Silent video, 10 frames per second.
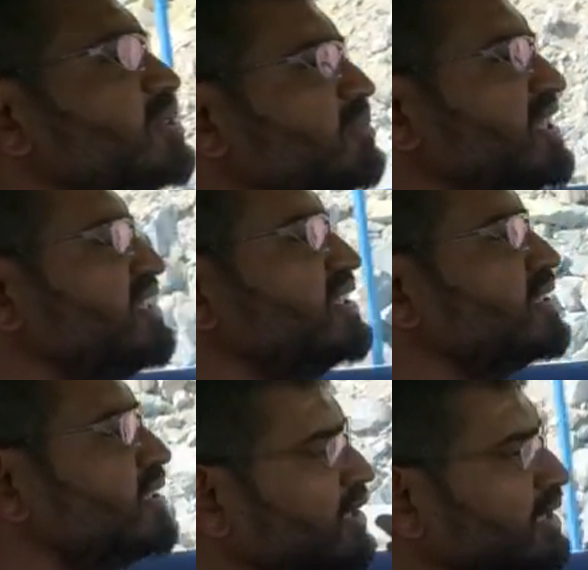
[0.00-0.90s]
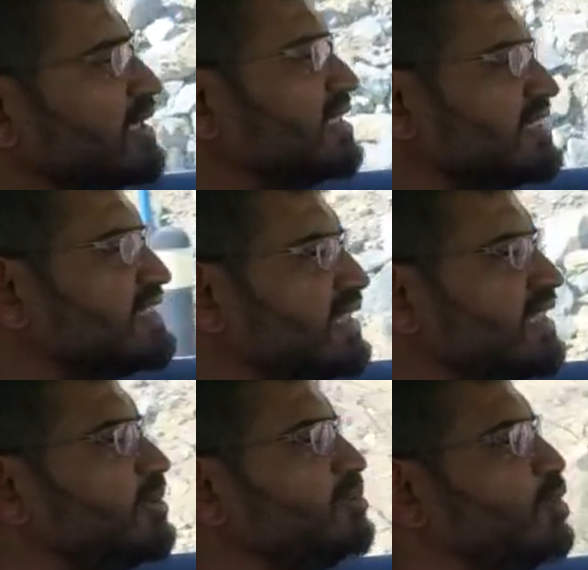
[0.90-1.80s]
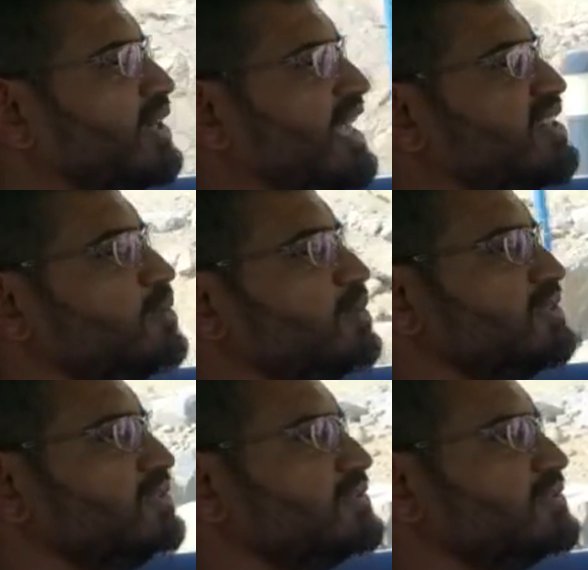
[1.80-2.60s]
meatier, it's a little bit more tangible.